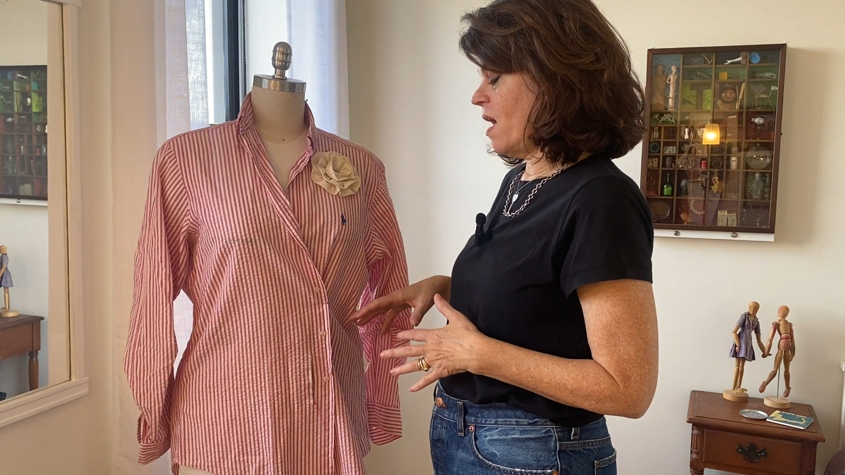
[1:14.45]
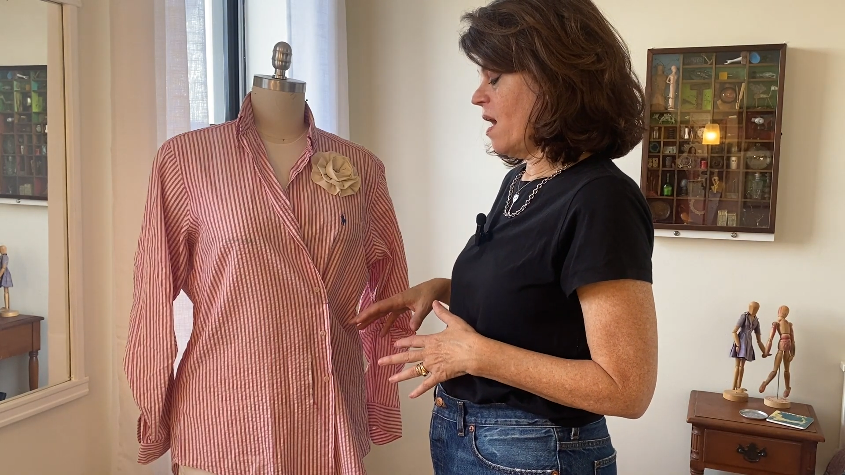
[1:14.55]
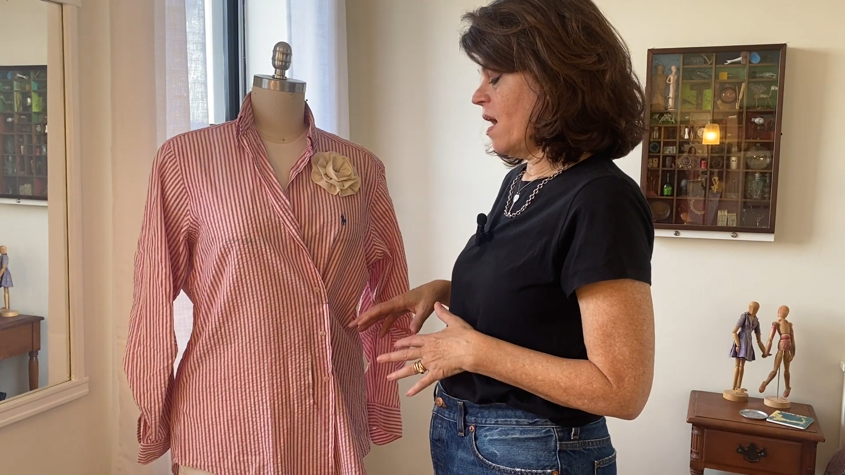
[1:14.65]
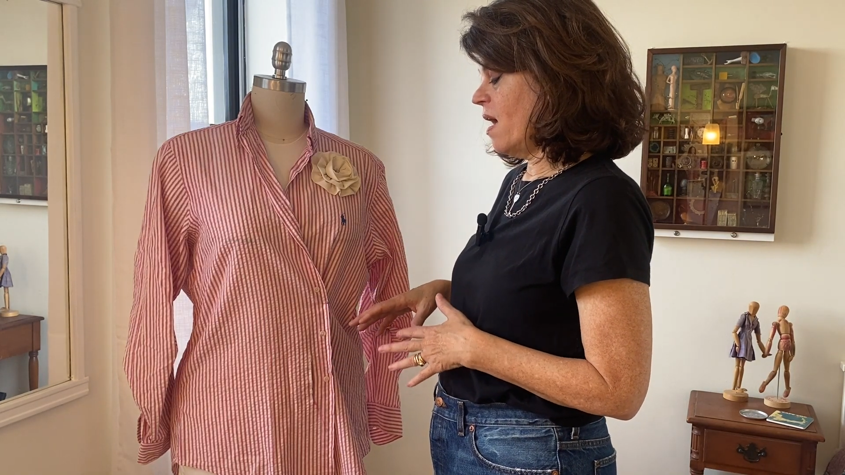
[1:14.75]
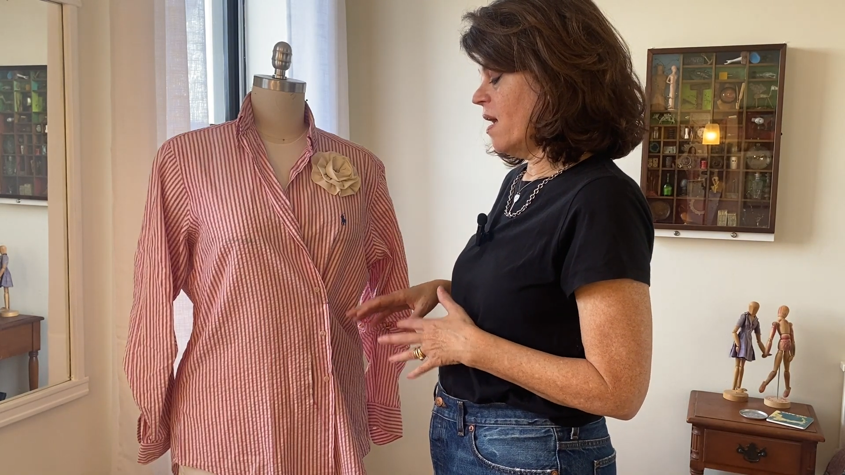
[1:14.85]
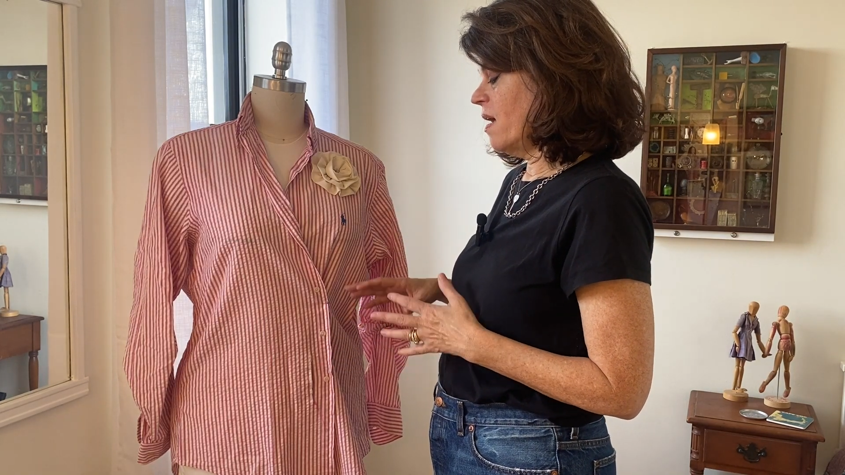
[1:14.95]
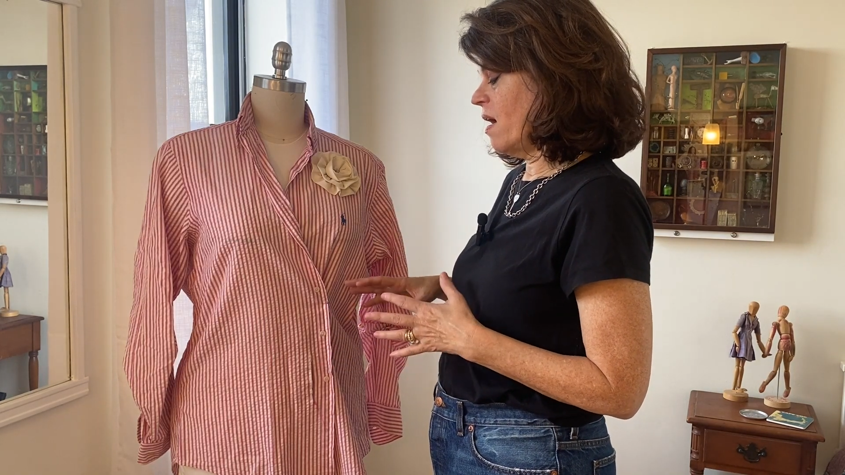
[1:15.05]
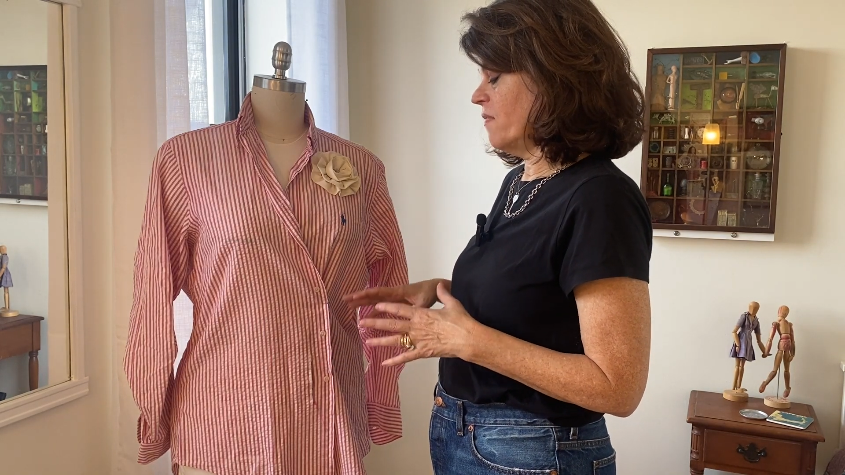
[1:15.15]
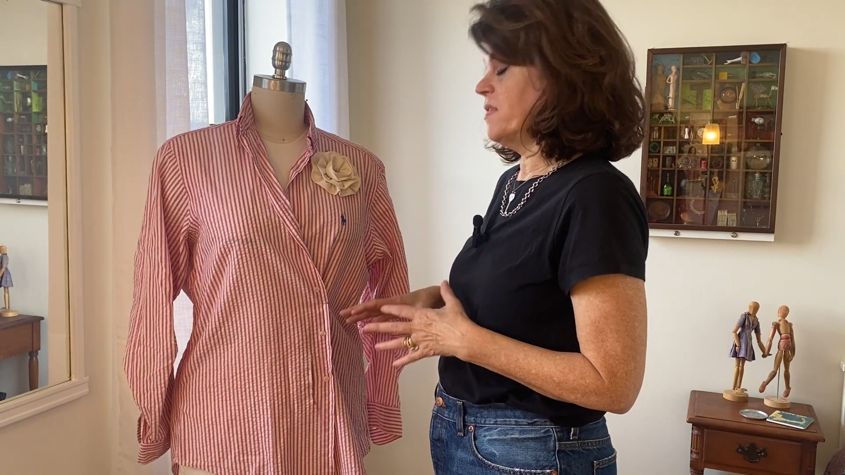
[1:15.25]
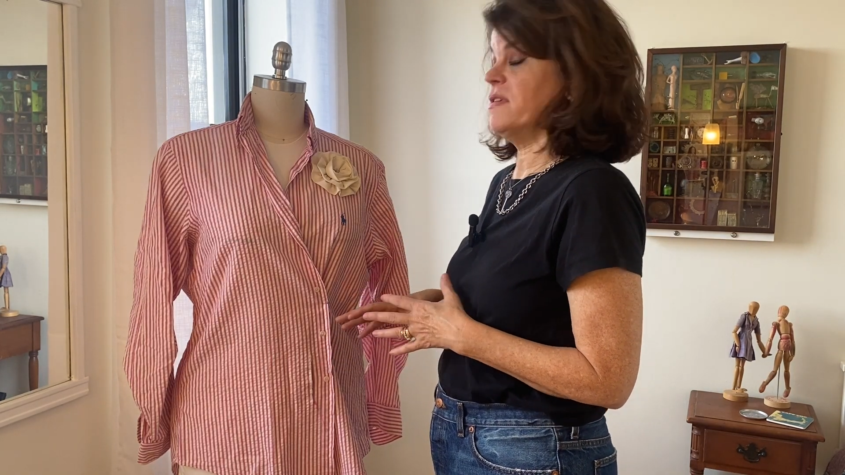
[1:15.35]

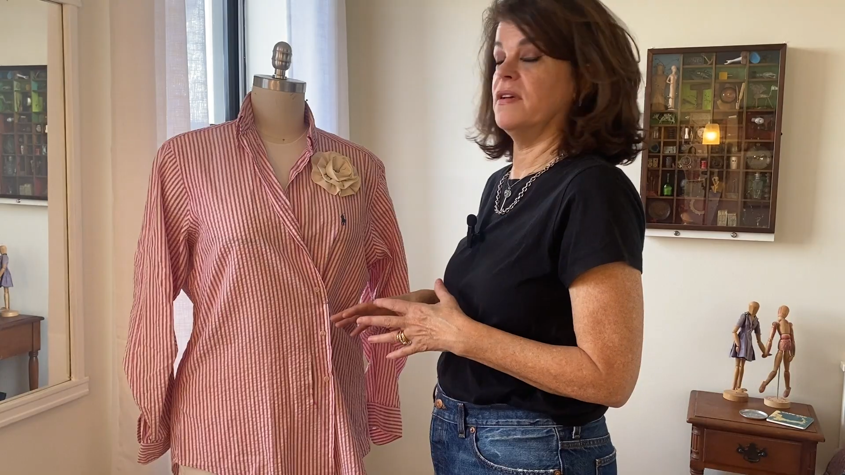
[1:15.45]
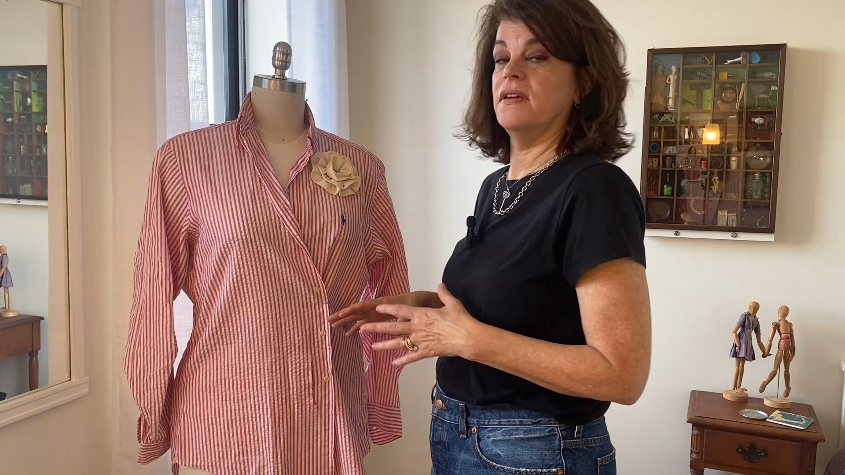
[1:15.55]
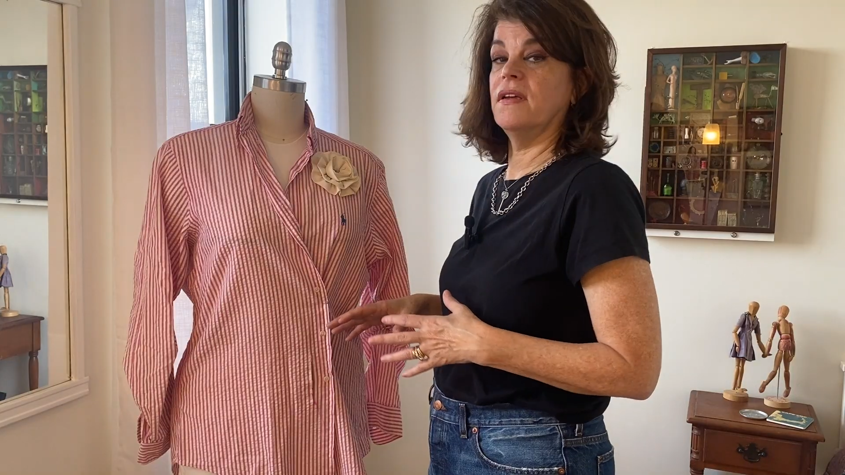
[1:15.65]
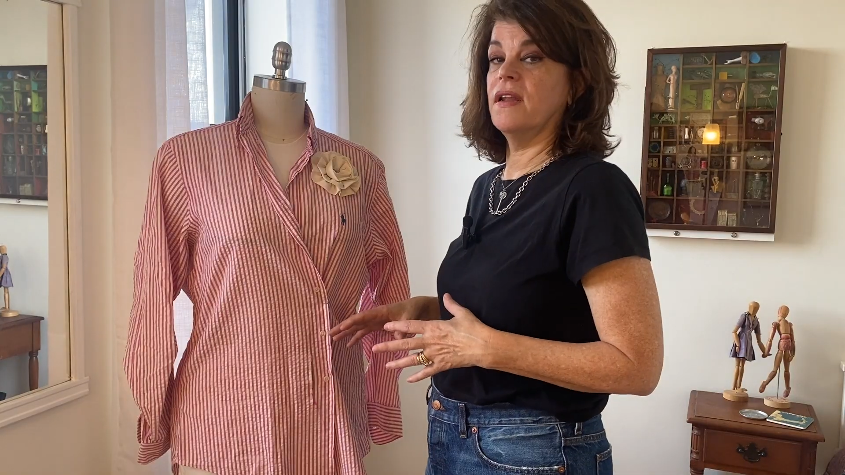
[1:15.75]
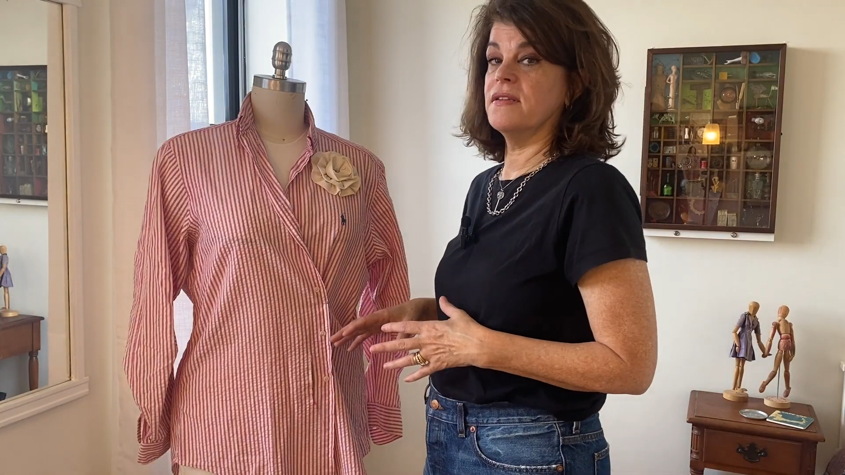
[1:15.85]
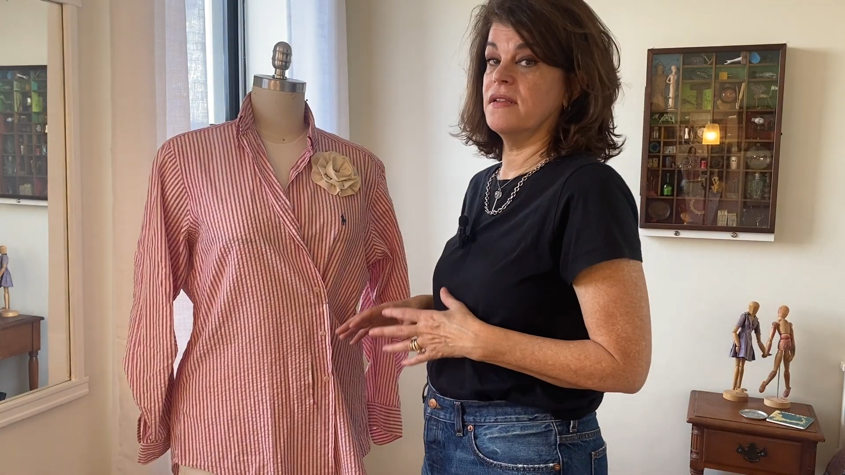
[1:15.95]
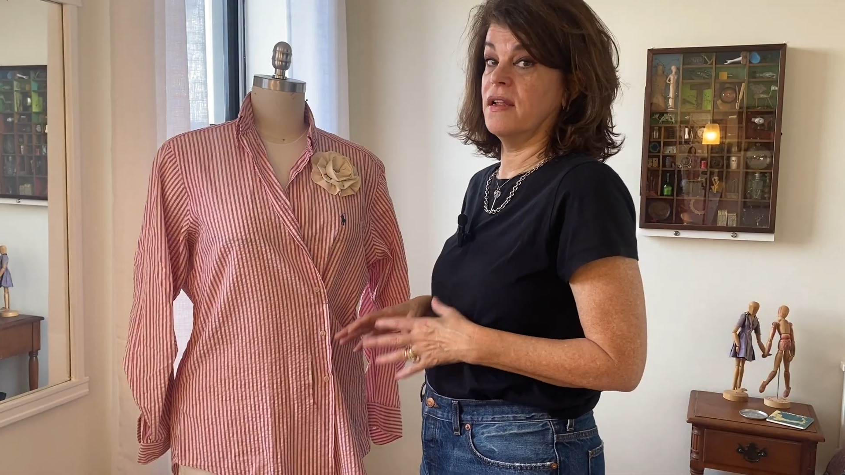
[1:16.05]
obviously it has a